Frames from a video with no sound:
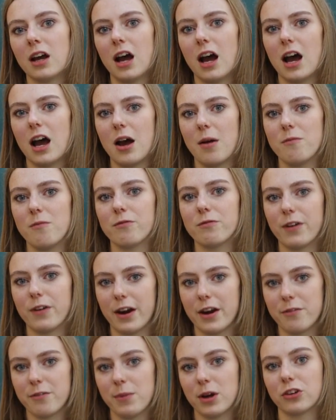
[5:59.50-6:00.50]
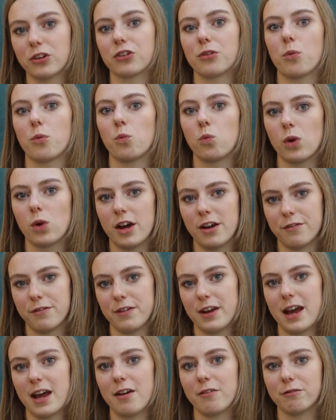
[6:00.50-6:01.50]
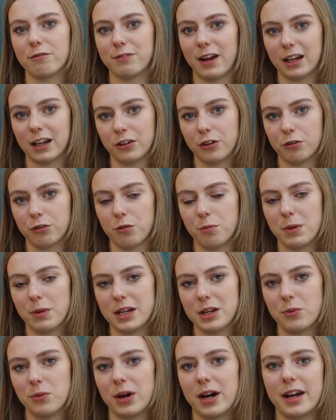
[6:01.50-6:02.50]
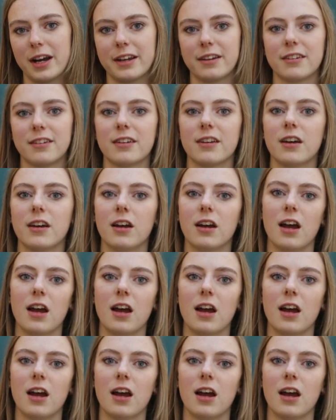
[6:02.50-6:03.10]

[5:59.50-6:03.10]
Very much worth it, value for money wise.